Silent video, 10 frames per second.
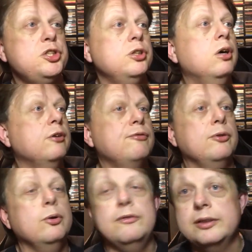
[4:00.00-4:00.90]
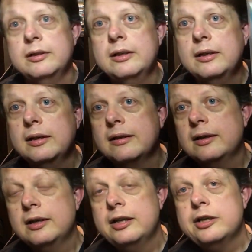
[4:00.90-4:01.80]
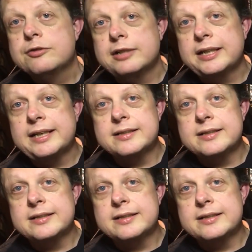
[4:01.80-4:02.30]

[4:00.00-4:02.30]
shot through all the drinking